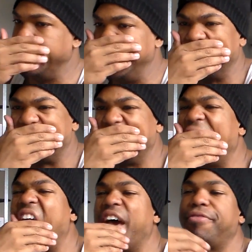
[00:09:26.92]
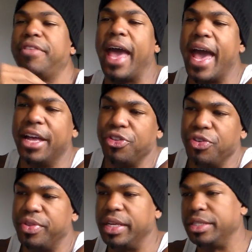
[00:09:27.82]
He doesn't have to add
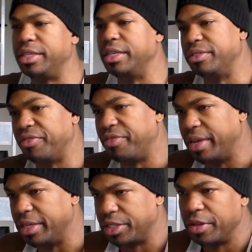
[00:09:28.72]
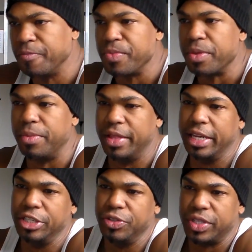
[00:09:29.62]
new things to his offense. But
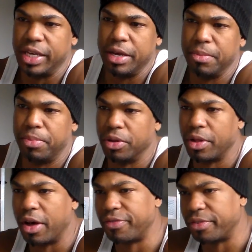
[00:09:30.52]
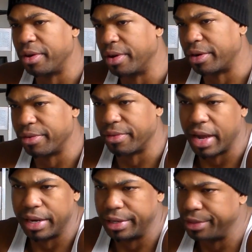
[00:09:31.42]
then you see him pull off a
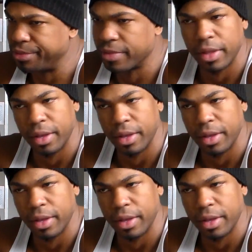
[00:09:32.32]
hurricanrana.